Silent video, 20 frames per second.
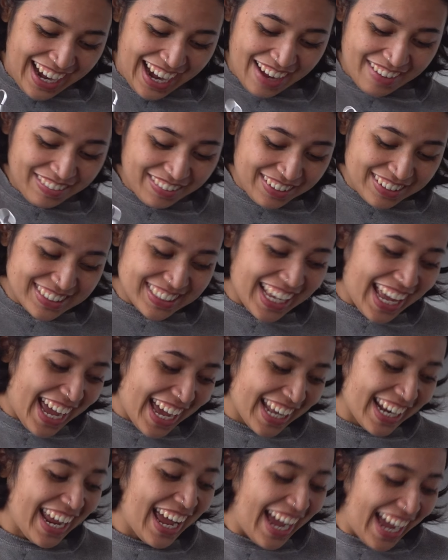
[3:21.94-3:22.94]
I'm going to
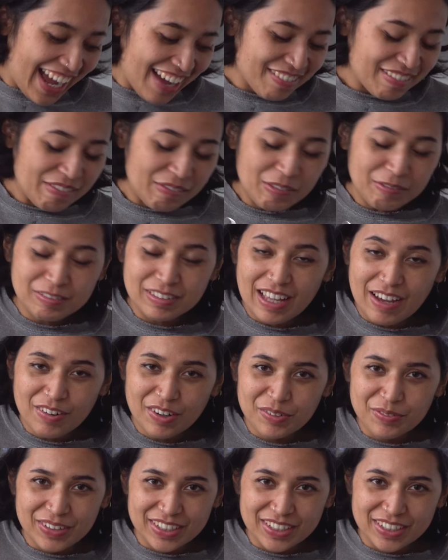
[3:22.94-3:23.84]
add half of the flour